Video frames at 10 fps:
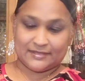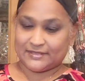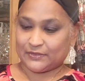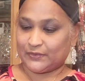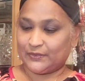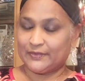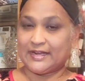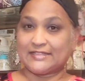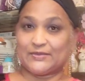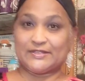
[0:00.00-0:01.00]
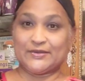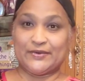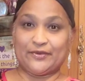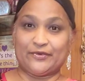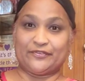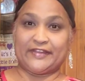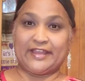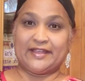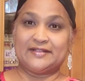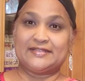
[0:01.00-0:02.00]
So that's what's going on over
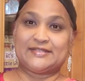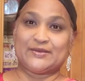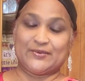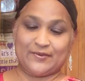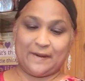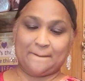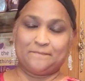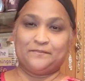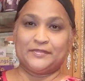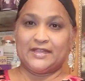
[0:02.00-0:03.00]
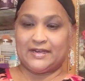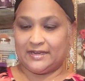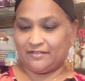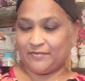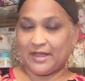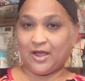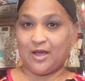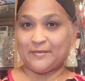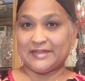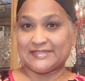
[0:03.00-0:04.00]
here. So leave me a
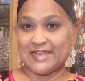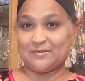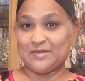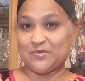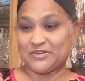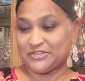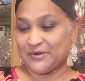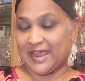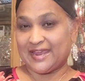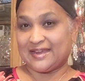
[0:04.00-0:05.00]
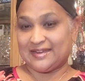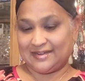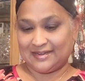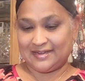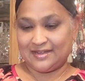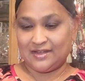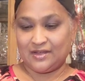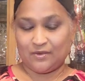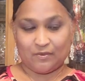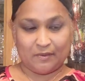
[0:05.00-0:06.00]
comment. Tell me what you like.
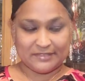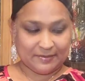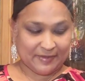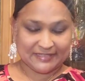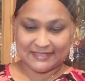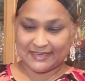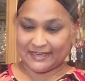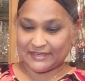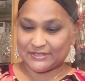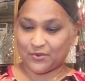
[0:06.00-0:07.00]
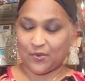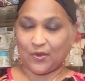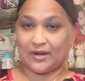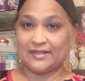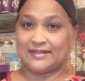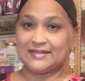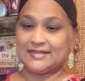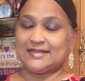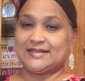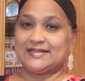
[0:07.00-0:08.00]
What was the best thing in this haul.
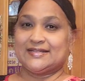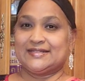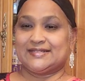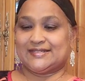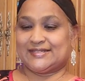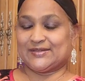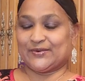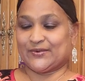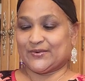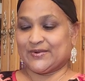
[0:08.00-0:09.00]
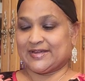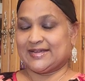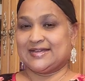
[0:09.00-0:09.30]
So